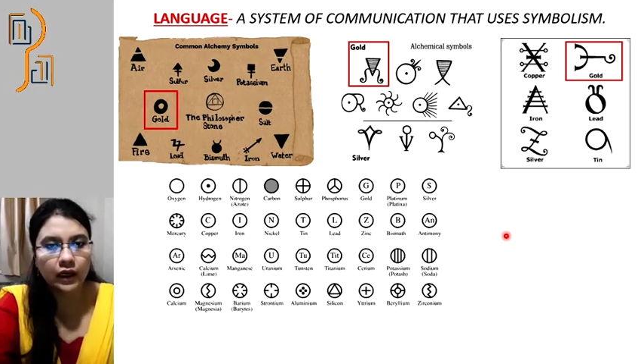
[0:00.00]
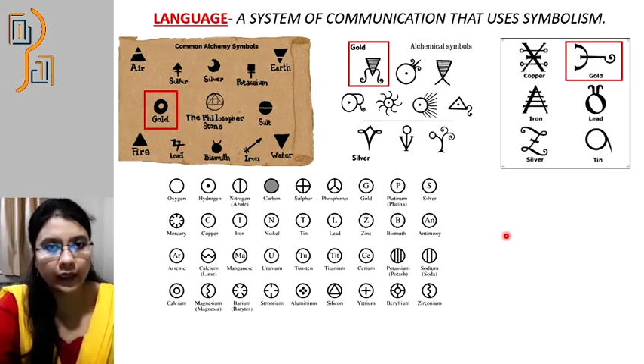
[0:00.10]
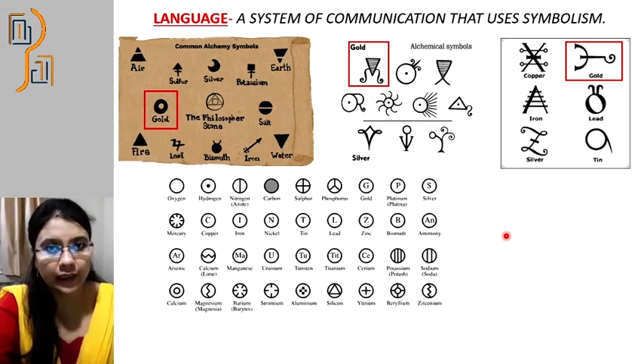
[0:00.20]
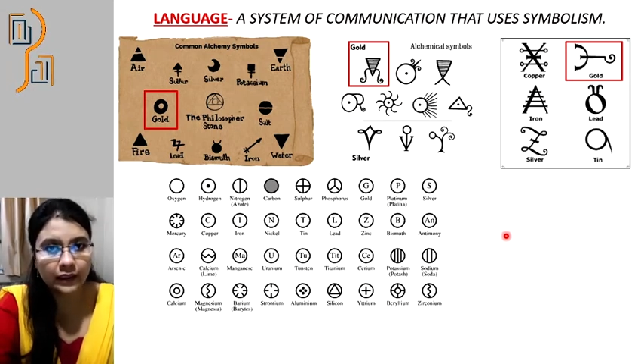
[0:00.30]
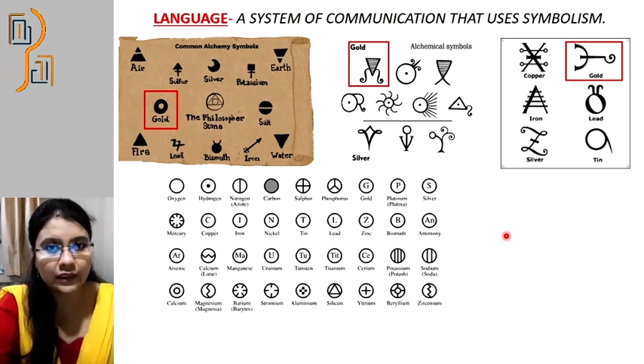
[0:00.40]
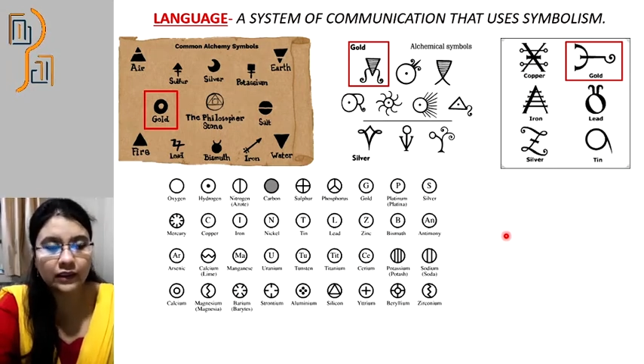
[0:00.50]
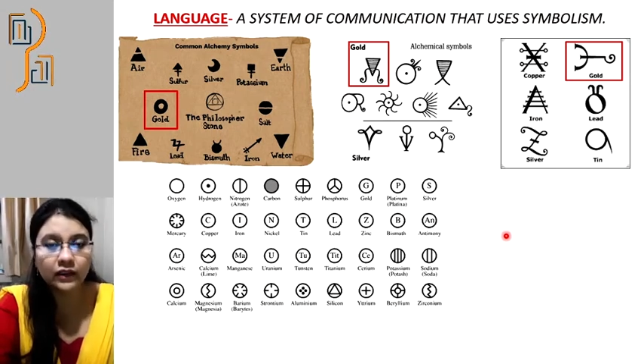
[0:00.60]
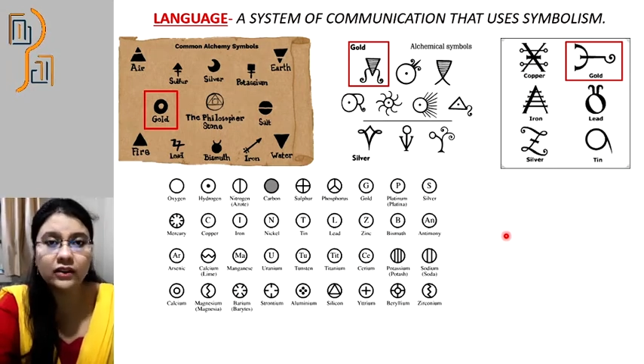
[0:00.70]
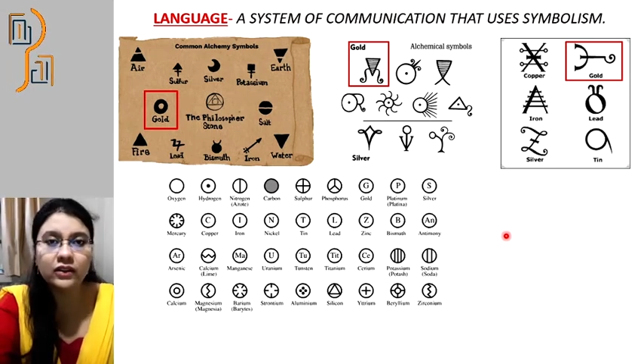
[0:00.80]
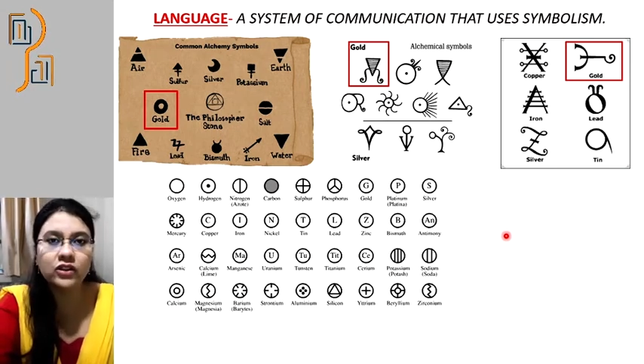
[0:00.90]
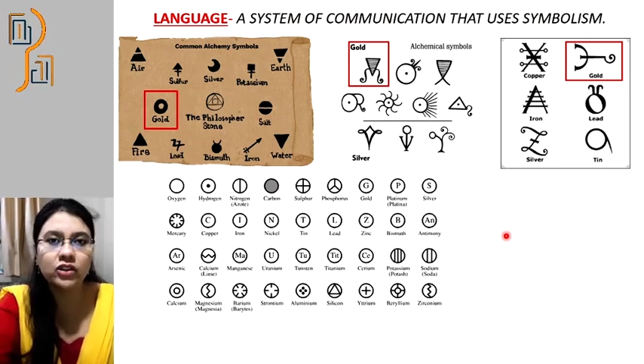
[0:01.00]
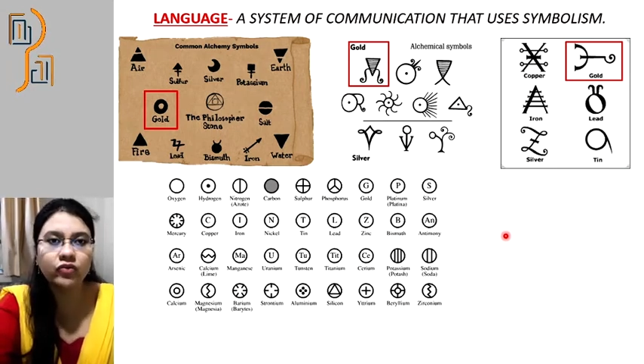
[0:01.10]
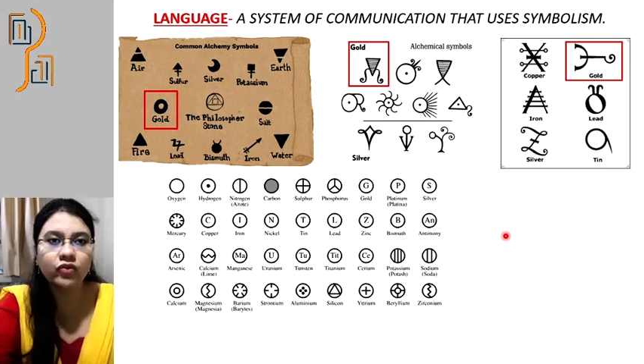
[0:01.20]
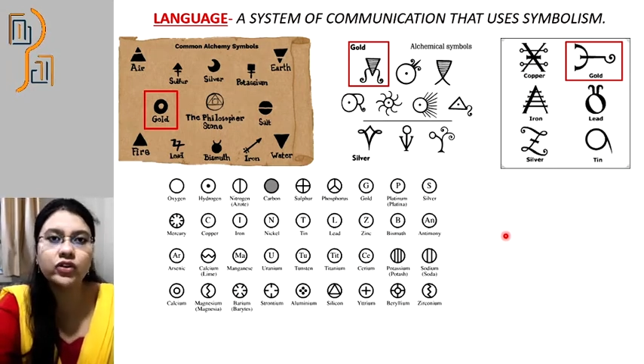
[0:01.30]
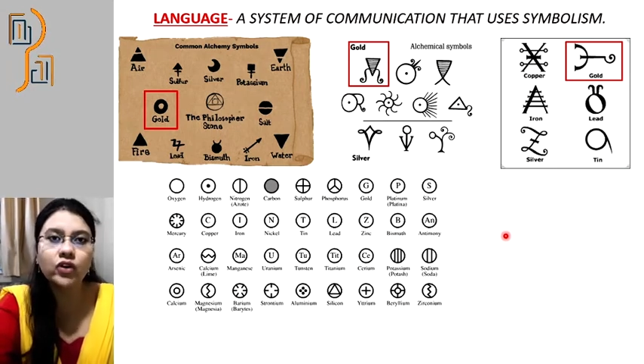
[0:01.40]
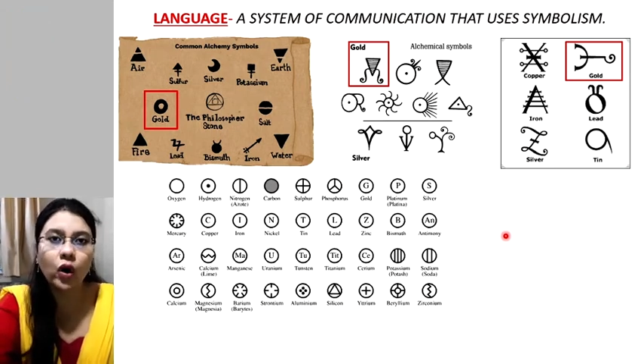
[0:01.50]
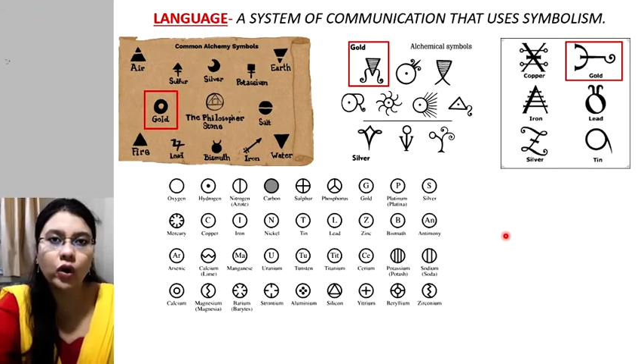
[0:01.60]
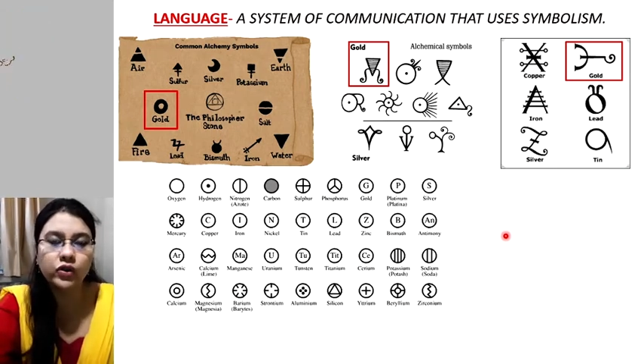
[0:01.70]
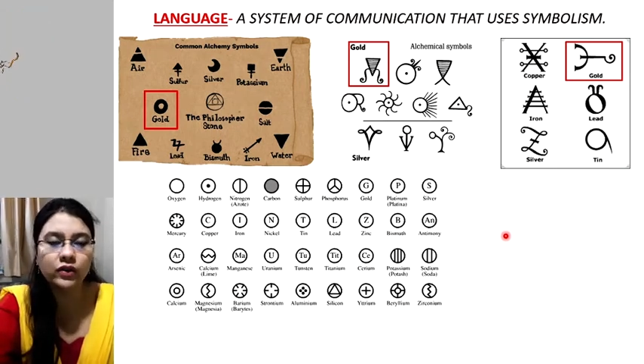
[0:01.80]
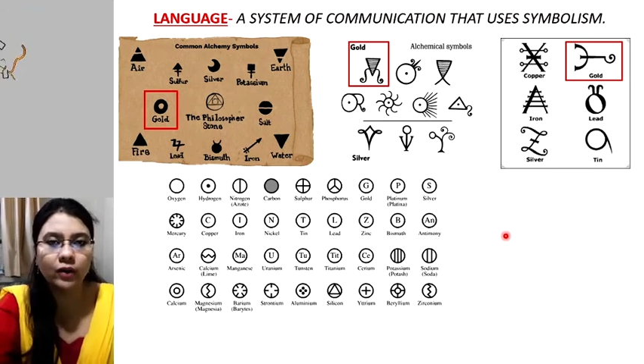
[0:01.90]
Hence, this system was
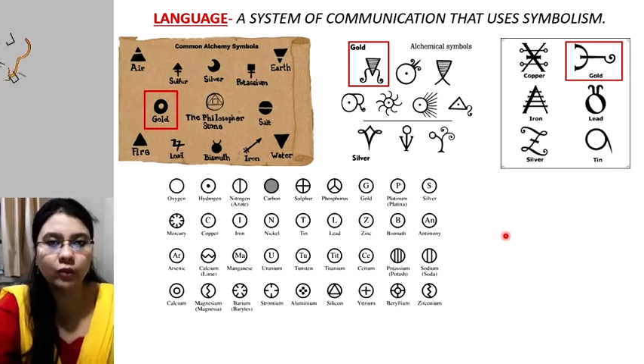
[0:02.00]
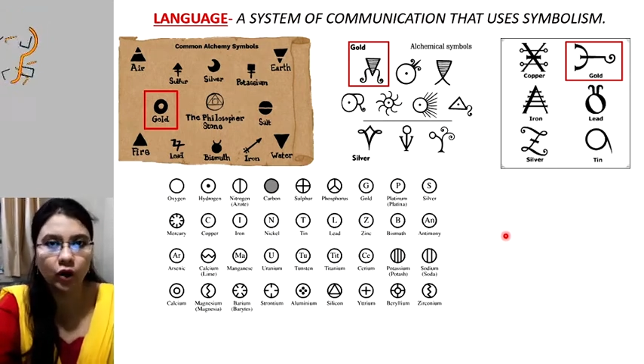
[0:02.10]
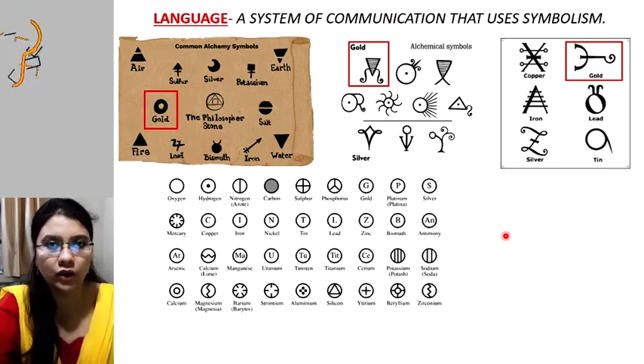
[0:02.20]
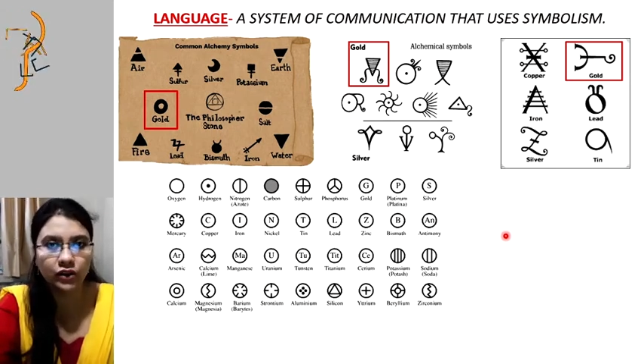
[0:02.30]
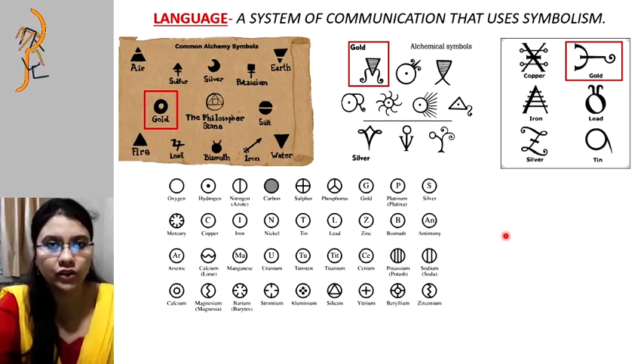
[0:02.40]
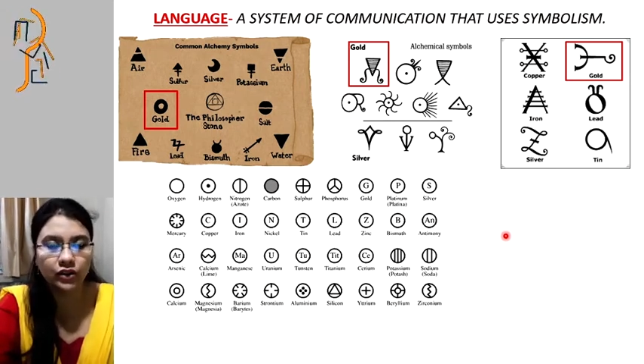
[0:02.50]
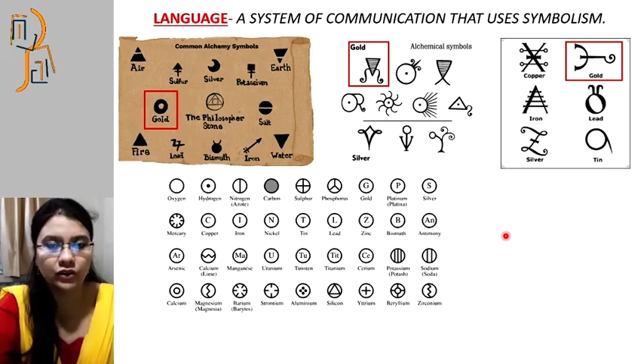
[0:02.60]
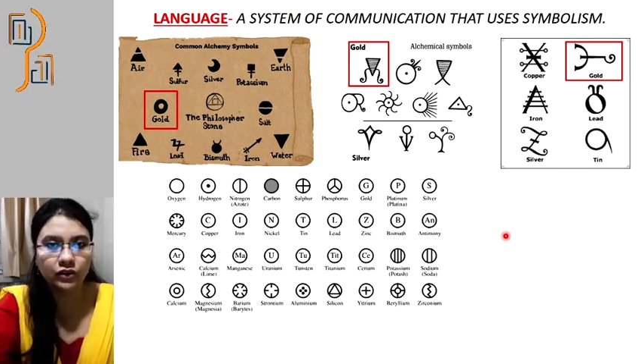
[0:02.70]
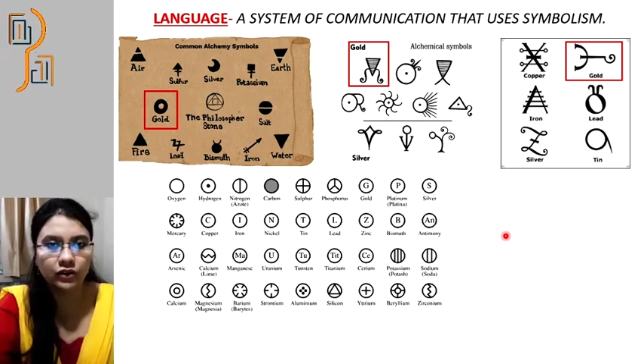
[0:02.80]
also abolished.